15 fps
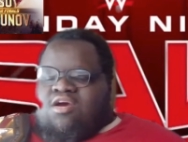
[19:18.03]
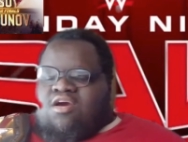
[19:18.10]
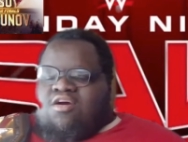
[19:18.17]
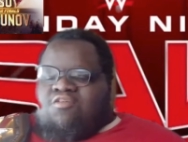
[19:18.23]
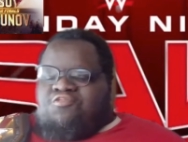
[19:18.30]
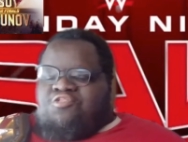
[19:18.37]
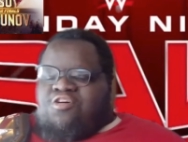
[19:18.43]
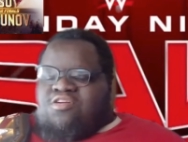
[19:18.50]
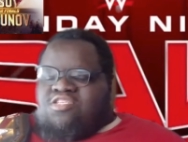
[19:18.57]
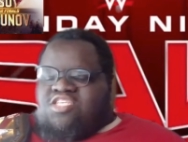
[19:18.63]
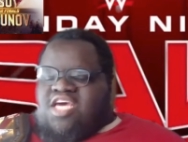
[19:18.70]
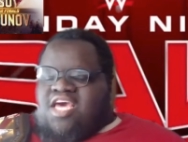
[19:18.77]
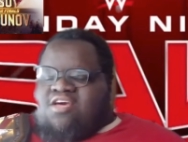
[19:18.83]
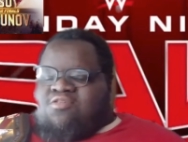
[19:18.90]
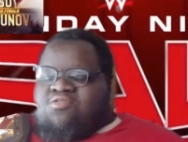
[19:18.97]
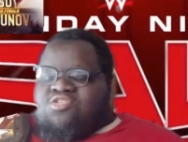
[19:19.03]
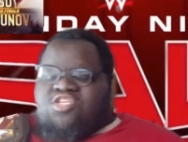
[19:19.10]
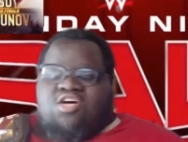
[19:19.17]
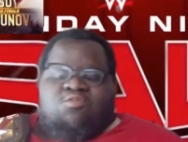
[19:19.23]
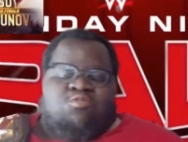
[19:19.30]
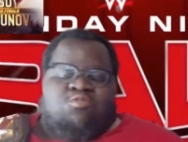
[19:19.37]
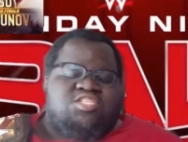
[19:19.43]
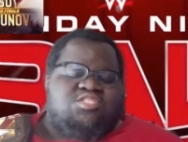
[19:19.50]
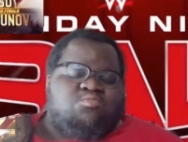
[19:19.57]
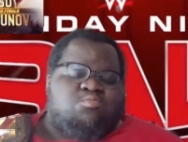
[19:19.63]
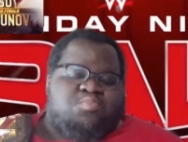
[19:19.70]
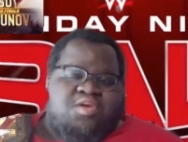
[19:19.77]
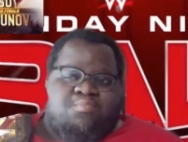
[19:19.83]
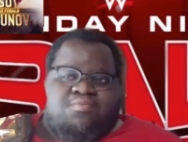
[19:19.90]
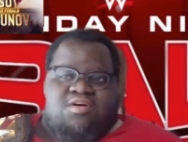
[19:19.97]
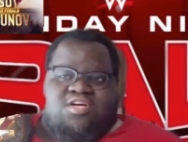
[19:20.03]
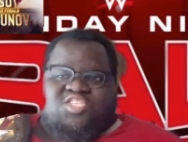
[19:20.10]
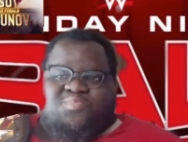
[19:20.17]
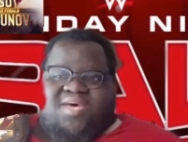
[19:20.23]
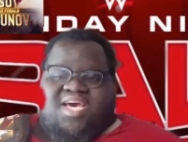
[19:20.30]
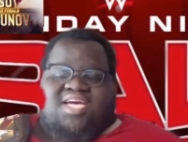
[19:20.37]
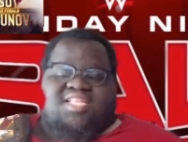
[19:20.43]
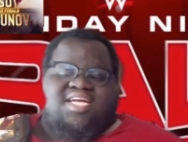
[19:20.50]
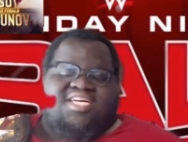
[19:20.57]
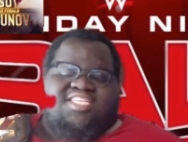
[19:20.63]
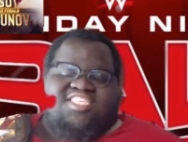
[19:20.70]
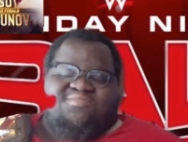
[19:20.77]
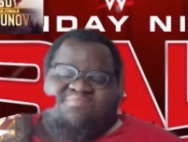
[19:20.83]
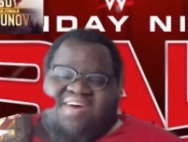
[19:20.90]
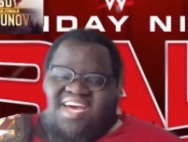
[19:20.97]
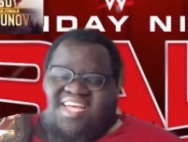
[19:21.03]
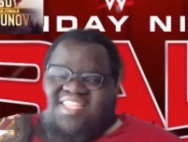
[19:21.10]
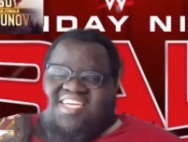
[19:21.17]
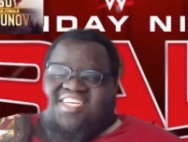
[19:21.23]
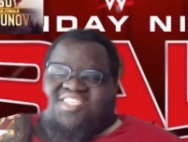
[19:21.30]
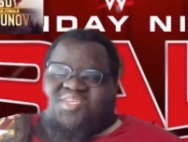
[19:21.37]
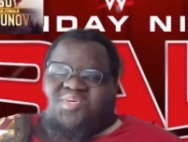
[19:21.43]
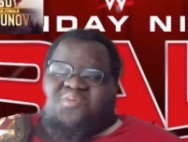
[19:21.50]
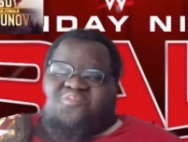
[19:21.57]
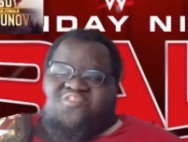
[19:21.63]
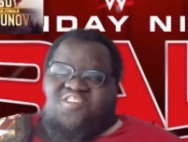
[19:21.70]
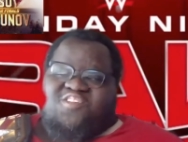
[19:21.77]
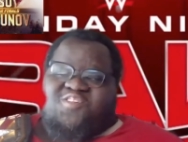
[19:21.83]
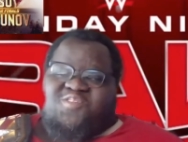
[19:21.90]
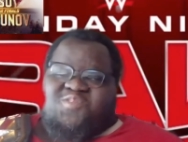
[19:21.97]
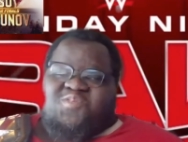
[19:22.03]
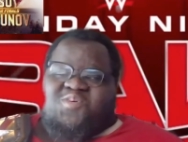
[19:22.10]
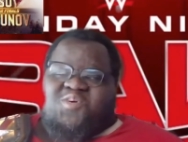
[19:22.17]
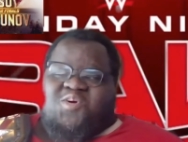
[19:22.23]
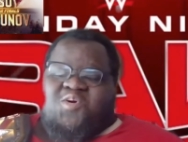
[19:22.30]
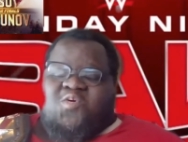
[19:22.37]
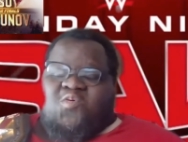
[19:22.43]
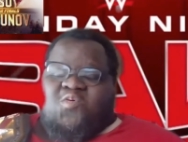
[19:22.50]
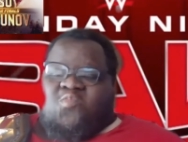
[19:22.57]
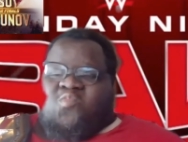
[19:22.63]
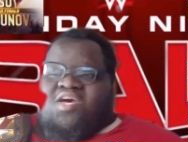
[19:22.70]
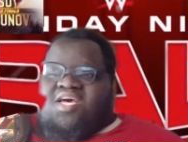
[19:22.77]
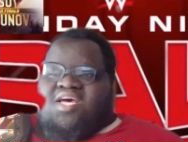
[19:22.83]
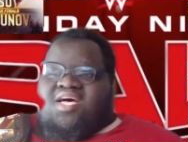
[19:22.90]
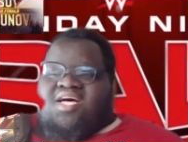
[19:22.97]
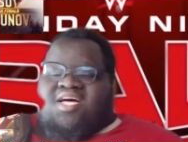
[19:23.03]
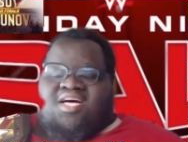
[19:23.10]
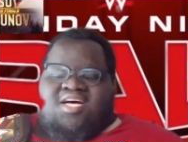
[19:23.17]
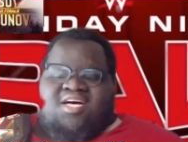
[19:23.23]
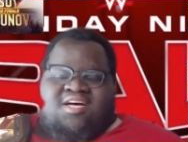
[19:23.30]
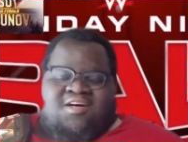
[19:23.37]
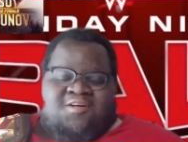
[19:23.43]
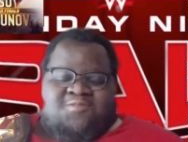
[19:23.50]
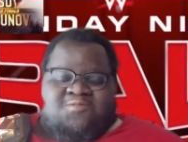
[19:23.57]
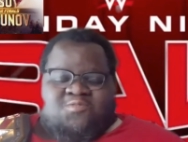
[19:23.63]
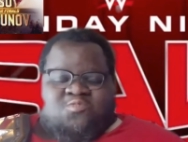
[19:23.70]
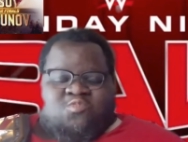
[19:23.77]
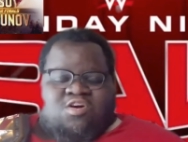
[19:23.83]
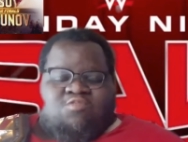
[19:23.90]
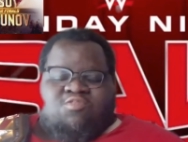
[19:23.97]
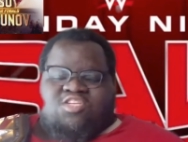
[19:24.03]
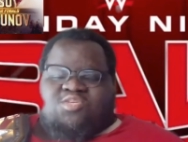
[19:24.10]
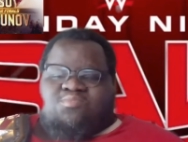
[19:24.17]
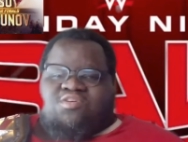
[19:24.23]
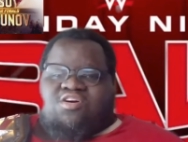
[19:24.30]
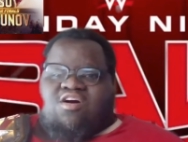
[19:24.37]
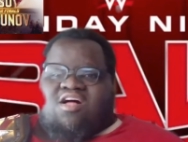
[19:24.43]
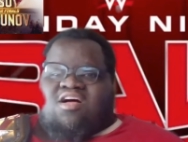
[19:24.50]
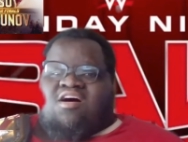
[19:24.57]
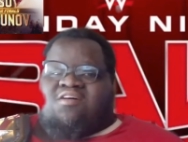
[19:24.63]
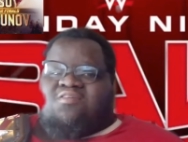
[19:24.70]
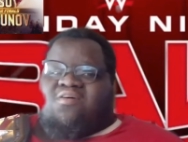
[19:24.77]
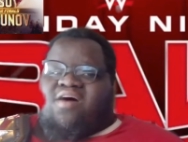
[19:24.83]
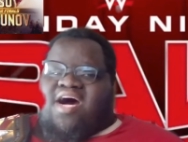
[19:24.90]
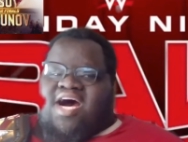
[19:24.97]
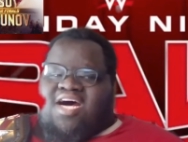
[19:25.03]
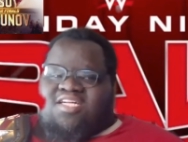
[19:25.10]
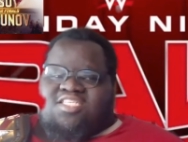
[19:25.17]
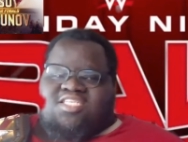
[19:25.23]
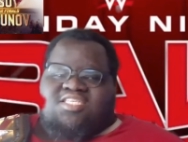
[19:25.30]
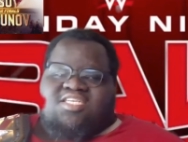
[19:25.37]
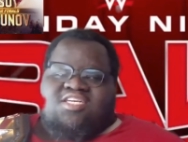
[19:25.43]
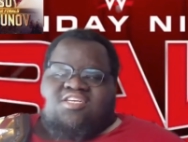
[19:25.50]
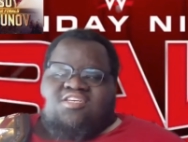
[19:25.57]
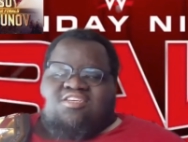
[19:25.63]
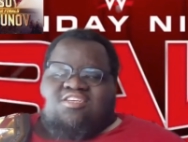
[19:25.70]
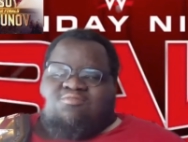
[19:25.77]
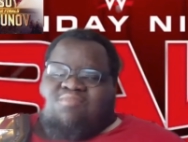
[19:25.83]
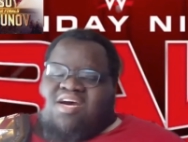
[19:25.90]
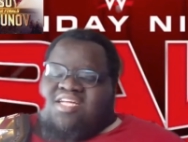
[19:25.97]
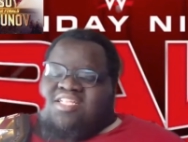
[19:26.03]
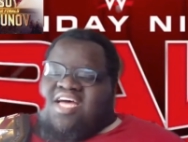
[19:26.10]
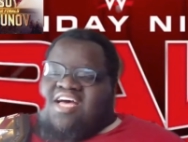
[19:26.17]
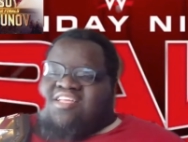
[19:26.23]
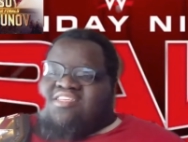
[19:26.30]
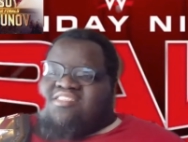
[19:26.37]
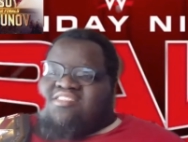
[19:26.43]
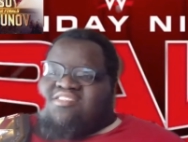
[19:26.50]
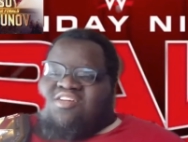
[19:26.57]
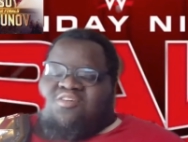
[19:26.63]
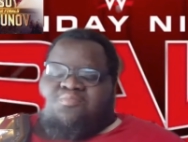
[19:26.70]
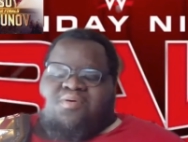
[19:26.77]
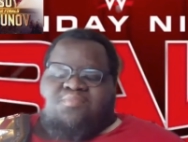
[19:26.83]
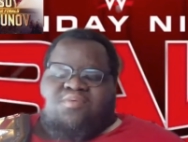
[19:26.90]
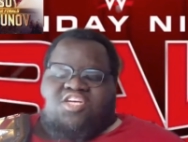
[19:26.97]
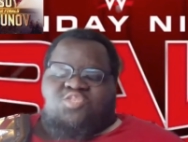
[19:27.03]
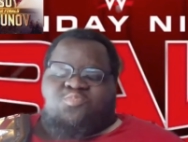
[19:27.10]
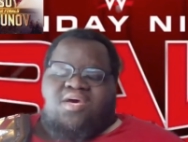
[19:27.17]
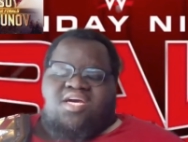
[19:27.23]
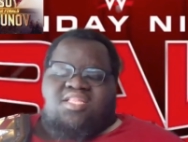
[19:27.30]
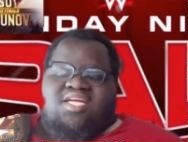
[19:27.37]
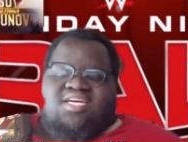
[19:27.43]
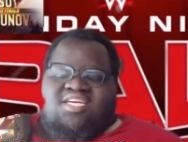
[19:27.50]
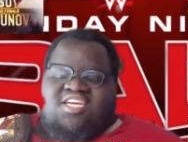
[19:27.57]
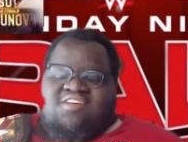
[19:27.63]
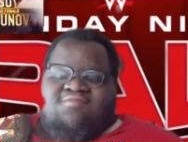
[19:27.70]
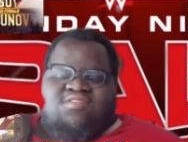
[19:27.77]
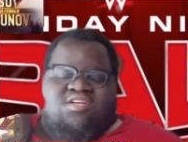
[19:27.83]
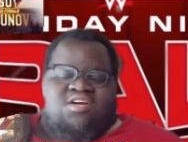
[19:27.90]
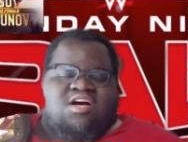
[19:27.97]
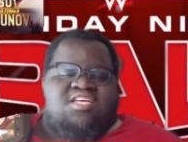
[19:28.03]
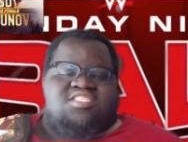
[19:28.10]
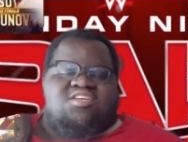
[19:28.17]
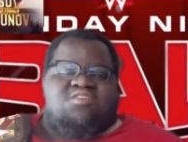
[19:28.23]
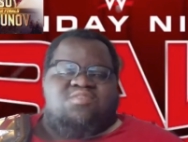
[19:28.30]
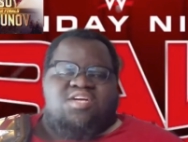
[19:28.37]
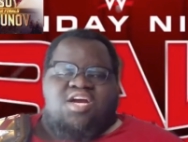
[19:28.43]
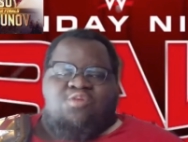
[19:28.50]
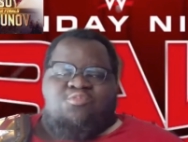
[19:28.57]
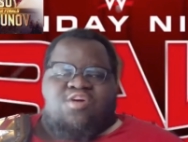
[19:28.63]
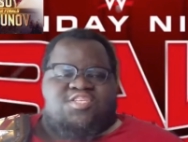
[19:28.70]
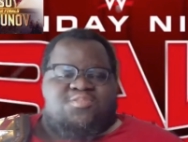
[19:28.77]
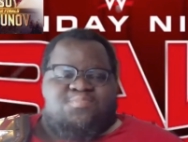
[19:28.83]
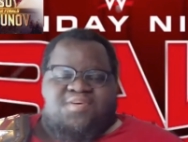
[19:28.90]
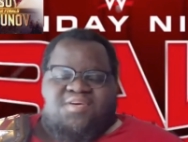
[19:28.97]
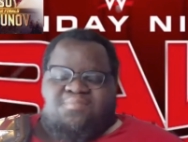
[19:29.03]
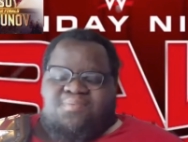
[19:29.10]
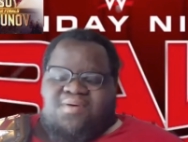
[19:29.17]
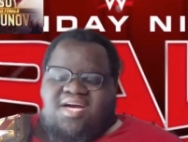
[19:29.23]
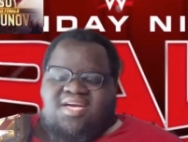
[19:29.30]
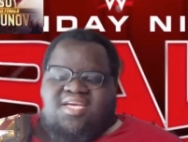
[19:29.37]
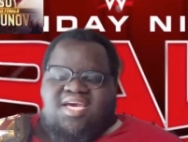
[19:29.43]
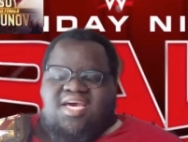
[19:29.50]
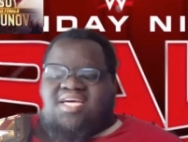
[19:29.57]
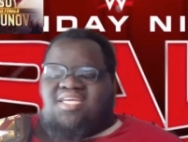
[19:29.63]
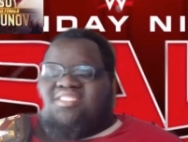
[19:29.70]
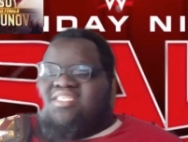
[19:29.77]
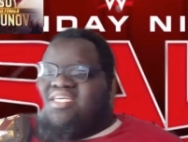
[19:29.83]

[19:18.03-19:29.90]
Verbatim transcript: for Jey Uso, which people are speculating this might lead to a feud with whatchamacallit, Uncle Howdy. He might not, people are speculating, even us over here at Wrestling Pit Podcast